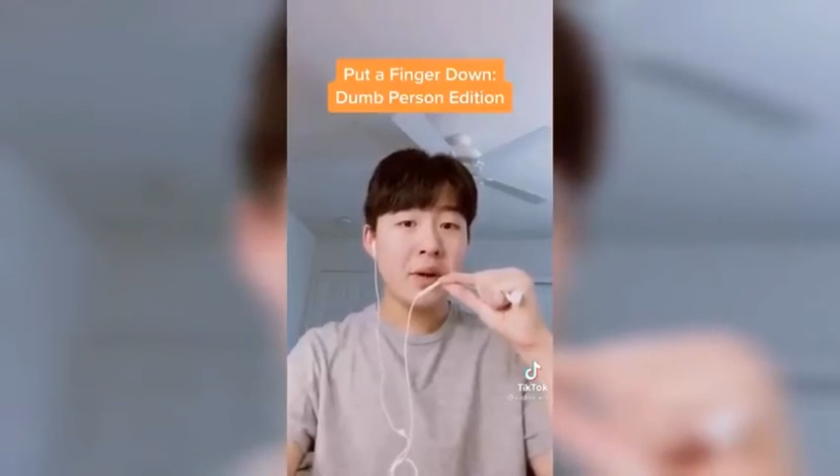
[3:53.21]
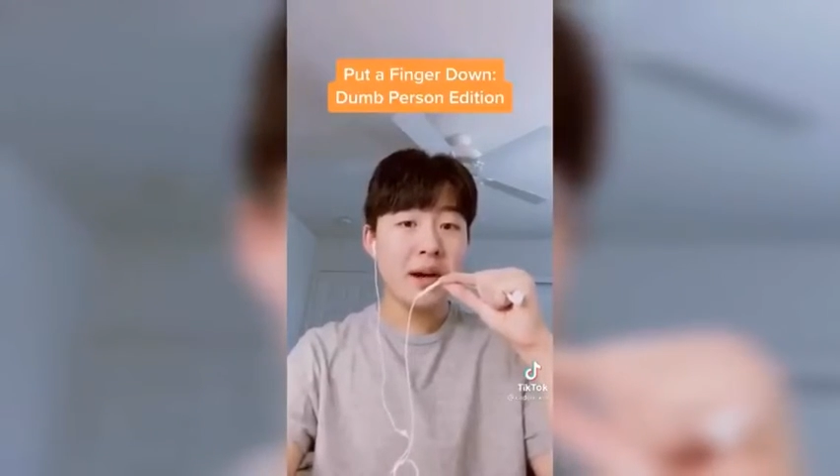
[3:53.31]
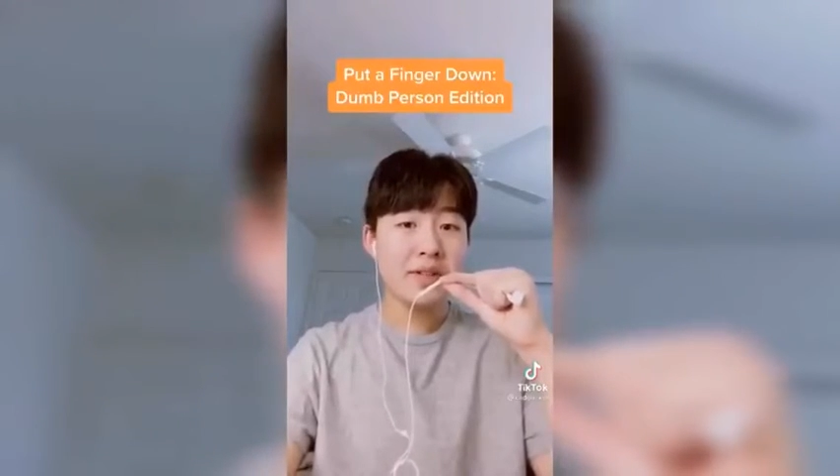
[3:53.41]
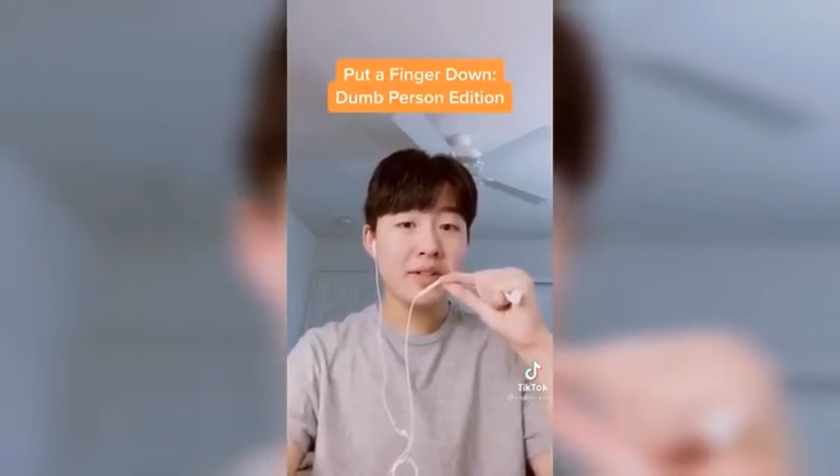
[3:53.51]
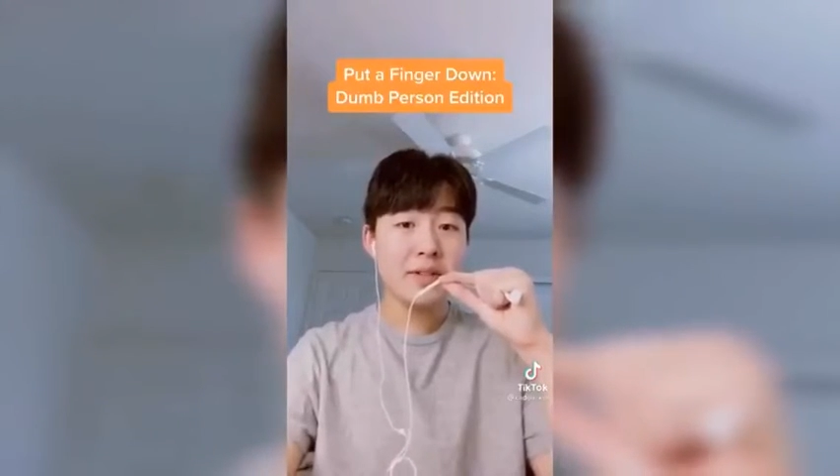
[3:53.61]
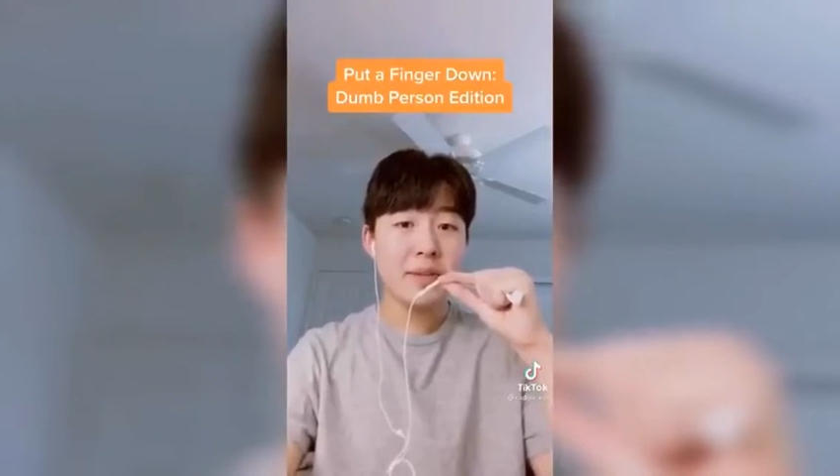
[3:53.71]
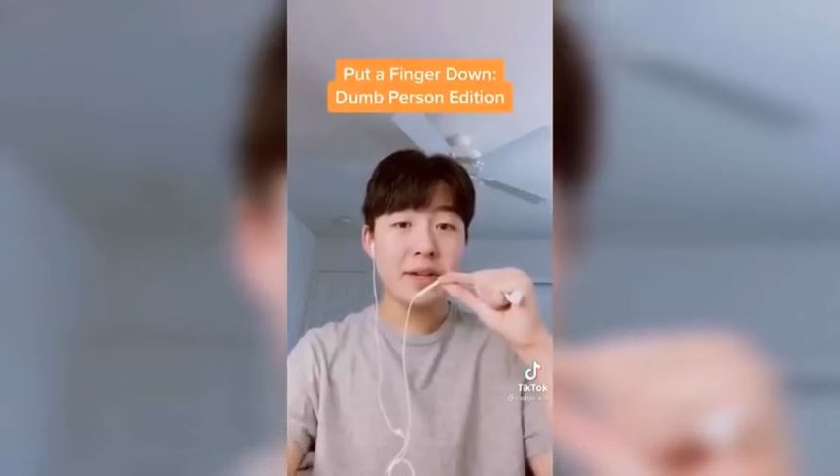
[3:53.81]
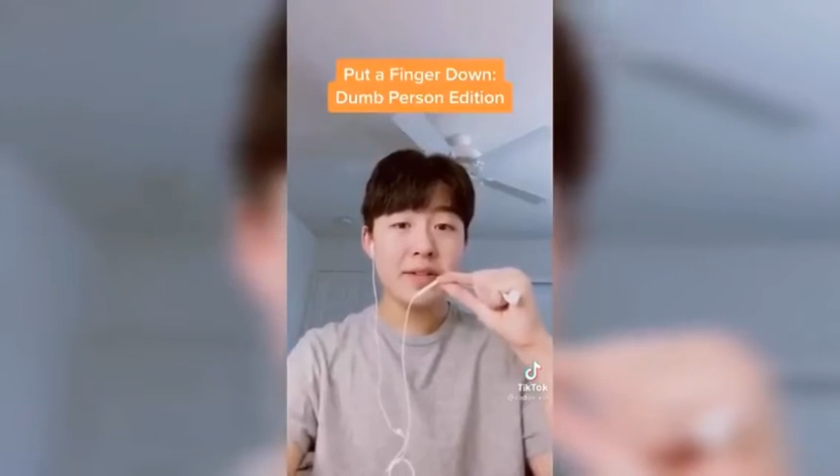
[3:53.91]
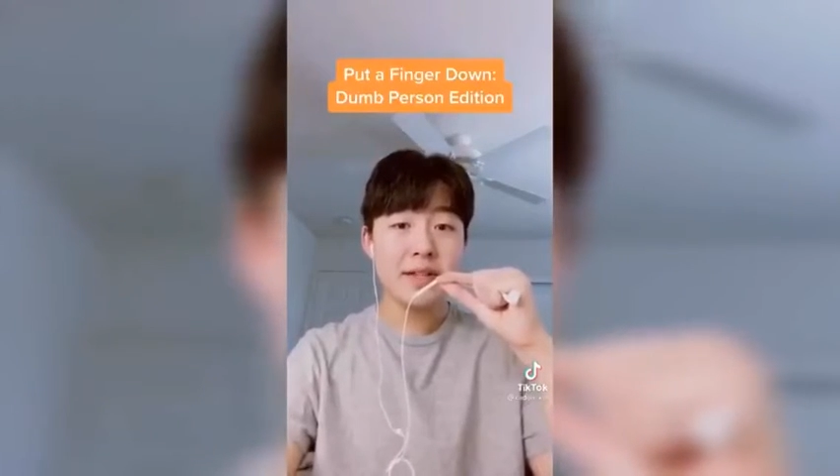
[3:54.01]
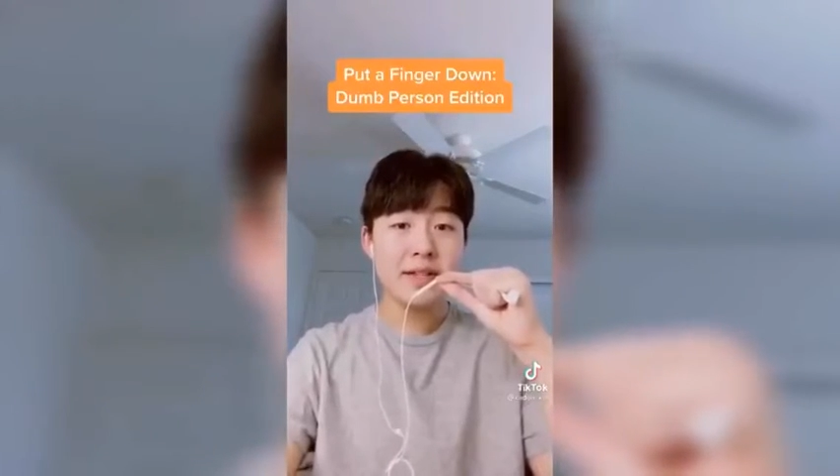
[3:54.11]
how to spell
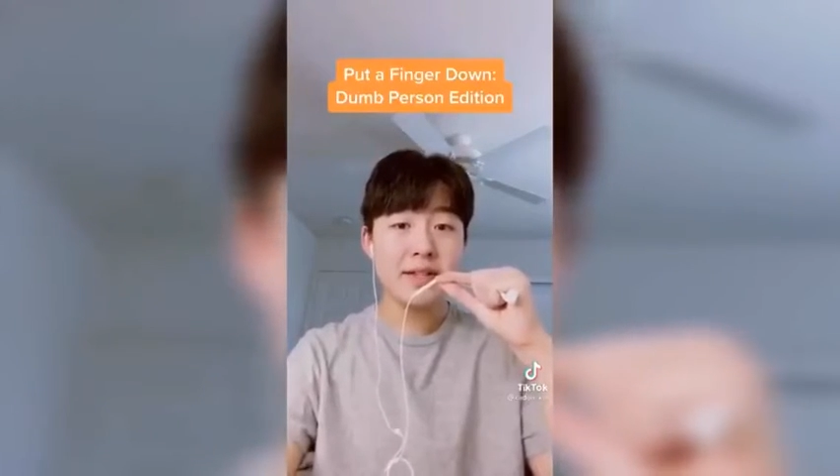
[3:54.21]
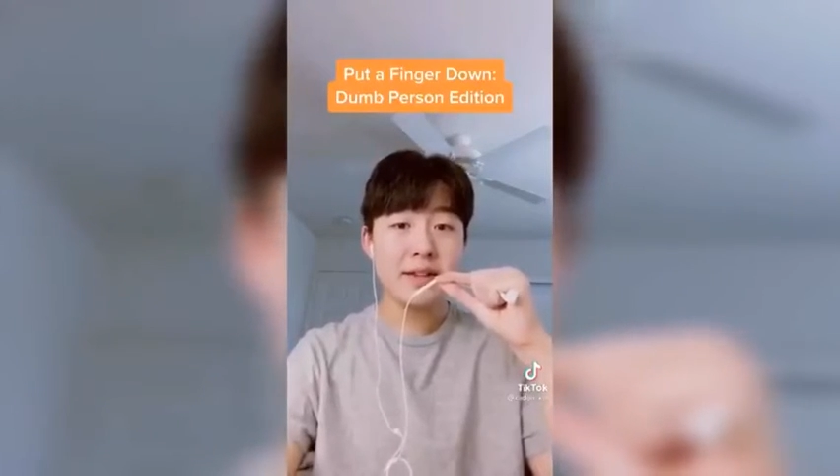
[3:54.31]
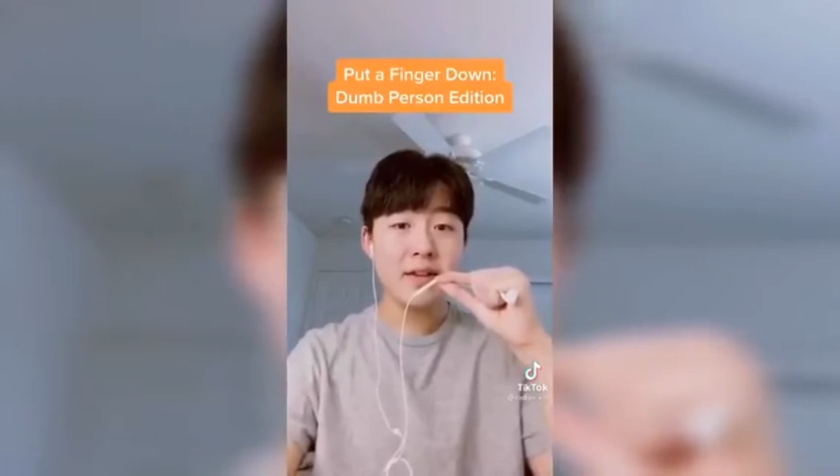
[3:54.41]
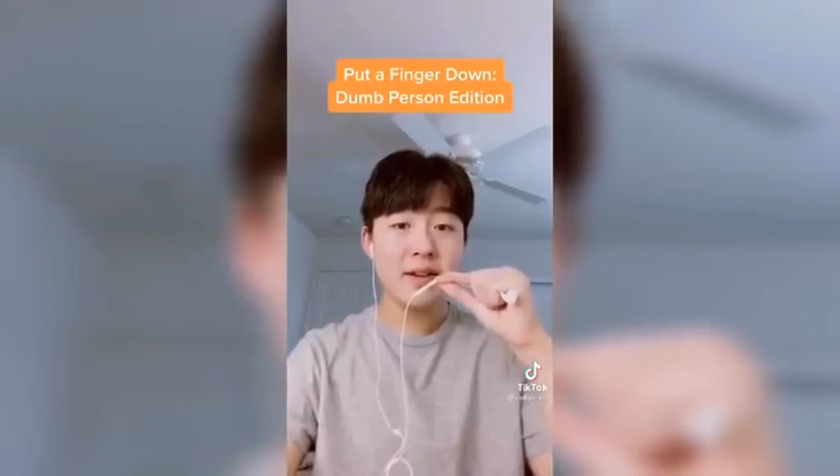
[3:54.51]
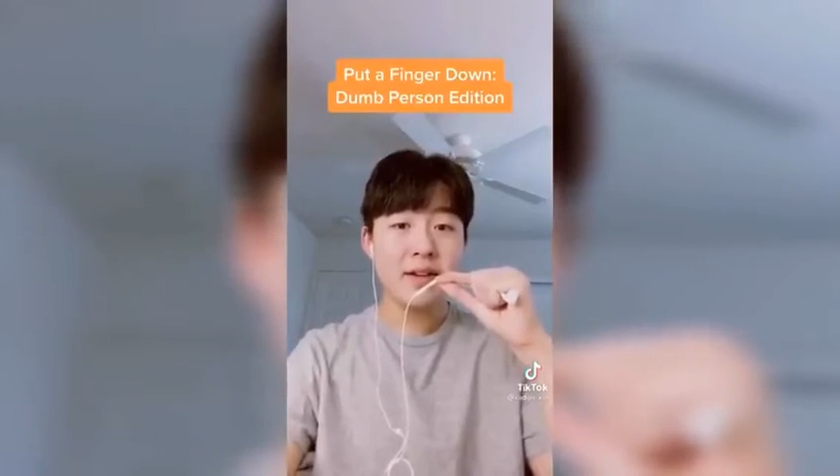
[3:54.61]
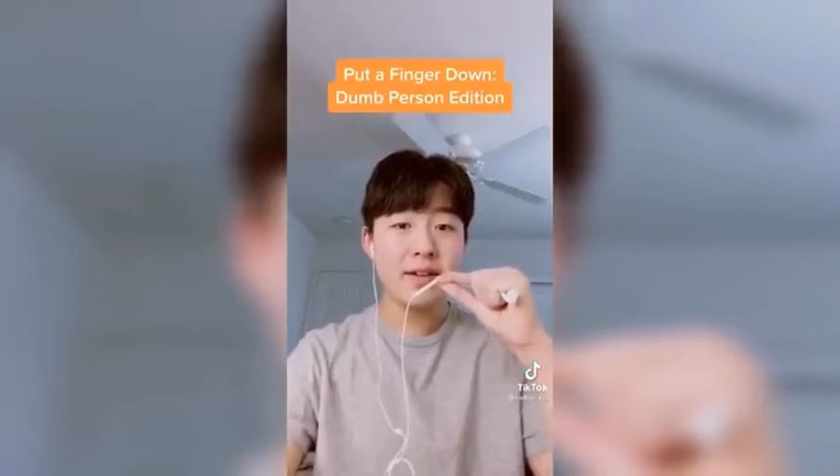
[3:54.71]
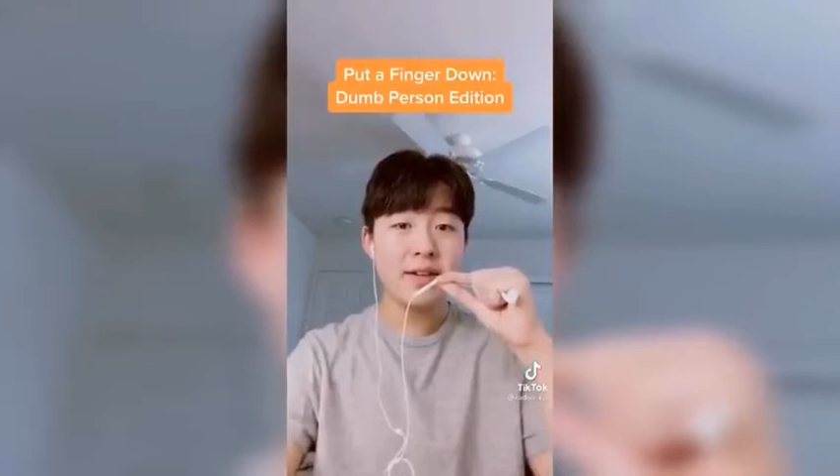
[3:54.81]
necessary.